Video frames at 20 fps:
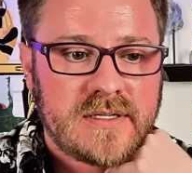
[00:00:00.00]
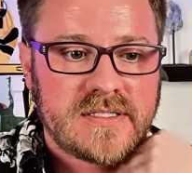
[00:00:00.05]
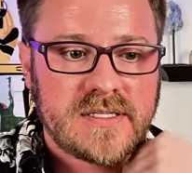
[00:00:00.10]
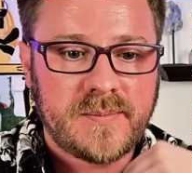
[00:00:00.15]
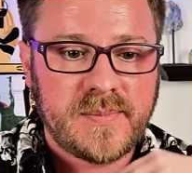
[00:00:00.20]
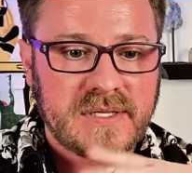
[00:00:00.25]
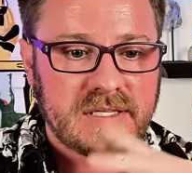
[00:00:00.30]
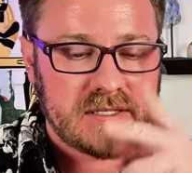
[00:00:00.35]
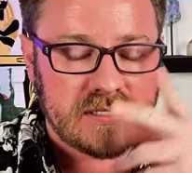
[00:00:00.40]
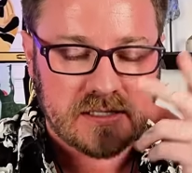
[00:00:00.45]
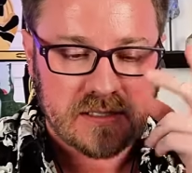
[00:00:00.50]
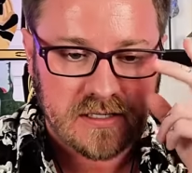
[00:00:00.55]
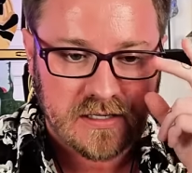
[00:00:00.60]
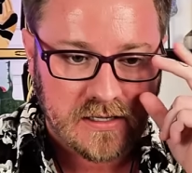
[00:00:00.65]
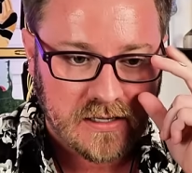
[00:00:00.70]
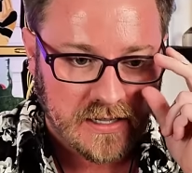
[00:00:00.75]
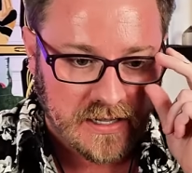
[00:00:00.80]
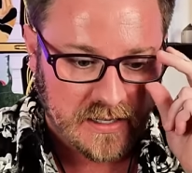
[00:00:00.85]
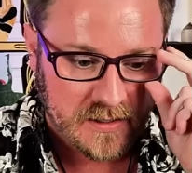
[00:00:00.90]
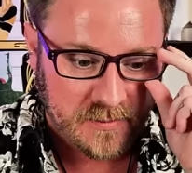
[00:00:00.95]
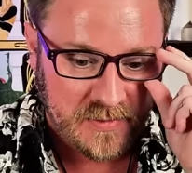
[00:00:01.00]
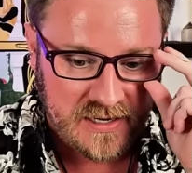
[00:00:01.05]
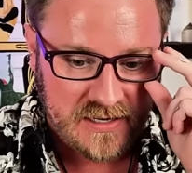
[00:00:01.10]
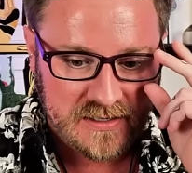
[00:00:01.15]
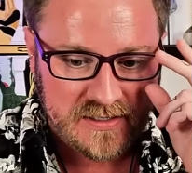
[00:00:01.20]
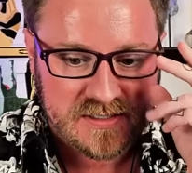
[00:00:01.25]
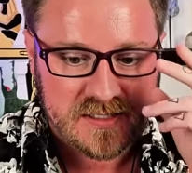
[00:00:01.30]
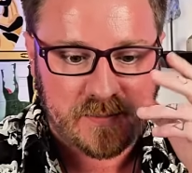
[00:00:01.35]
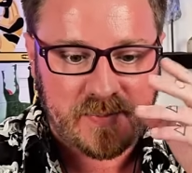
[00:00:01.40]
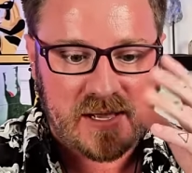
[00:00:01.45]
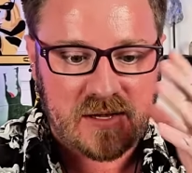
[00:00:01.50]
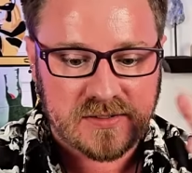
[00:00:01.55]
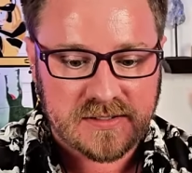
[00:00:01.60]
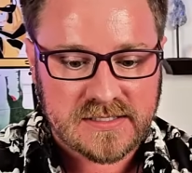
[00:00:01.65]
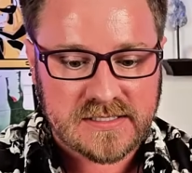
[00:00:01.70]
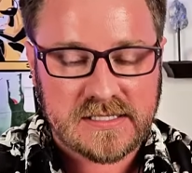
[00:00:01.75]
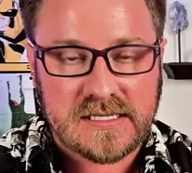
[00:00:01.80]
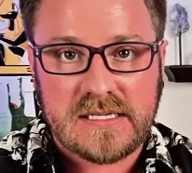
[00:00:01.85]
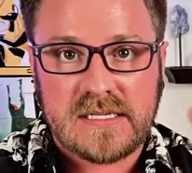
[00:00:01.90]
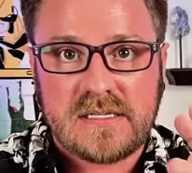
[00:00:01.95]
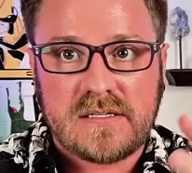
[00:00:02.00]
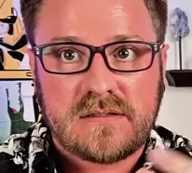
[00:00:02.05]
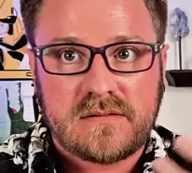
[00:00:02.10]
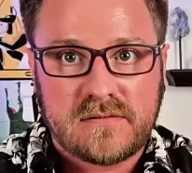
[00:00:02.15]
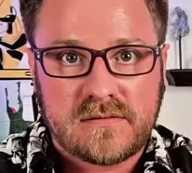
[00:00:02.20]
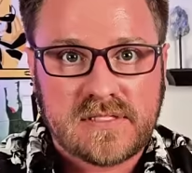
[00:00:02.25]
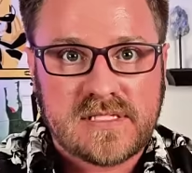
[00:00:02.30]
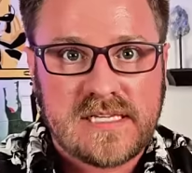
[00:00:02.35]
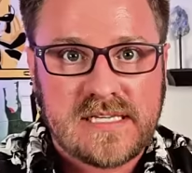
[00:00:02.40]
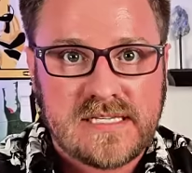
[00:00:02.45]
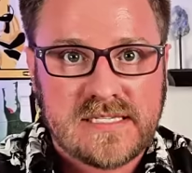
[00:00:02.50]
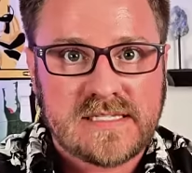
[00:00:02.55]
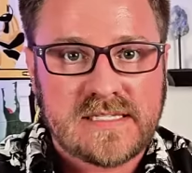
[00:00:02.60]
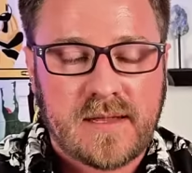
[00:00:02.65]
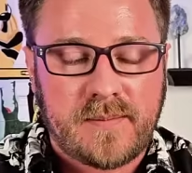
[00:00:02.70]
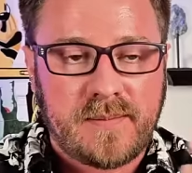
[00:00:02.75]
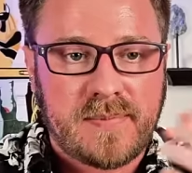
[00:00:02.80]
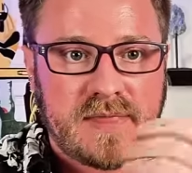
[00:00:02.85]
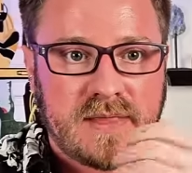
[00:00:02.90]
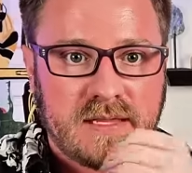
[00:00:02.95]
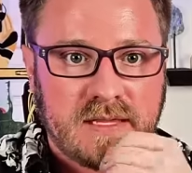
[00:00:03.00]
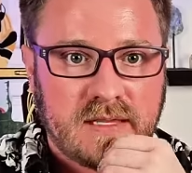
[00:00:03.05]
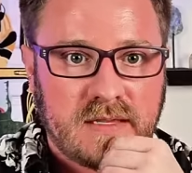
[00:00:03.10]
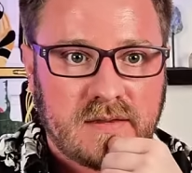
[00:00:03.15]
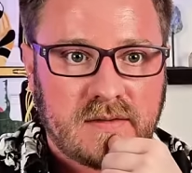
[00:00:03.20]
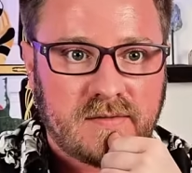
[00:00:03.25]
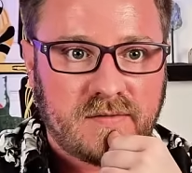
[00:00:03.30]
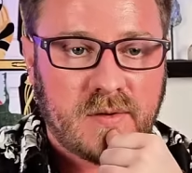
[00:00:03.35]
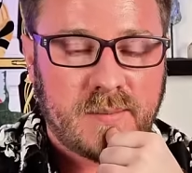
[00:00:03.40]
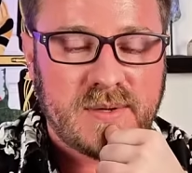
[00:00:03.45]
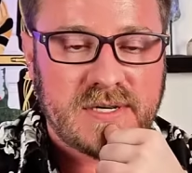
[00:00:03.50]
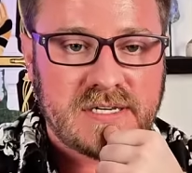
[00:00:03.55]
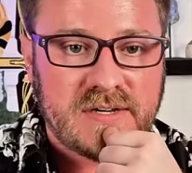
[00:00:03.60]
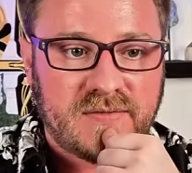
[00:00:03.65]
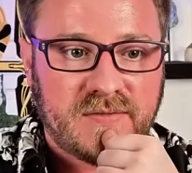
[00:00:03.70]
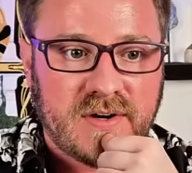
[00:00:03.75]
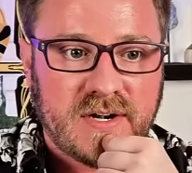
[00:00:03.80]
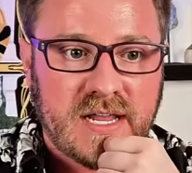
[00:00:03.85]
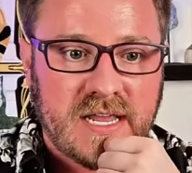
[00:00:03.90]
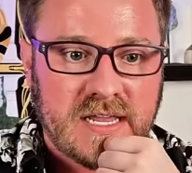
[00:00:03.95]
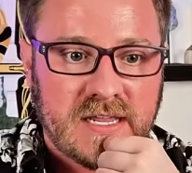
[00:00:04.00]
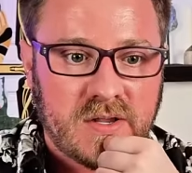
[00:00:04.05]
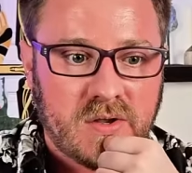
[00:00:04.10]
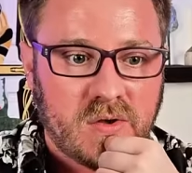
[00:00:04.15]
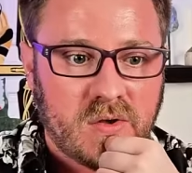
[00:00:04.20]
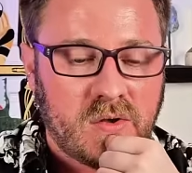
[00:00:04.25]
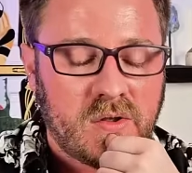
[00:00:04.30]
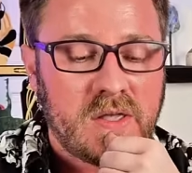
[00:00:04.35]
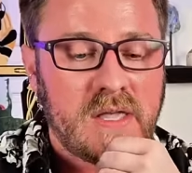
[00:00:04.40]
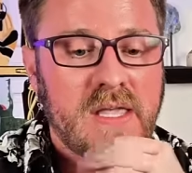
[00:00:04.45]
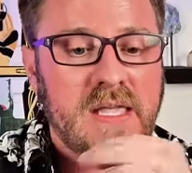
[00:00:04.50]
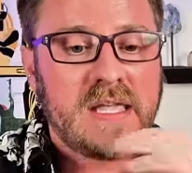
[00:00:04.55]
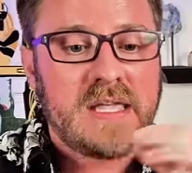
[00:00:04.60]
Typically, the Hanged Man is about seeing something from a different angle.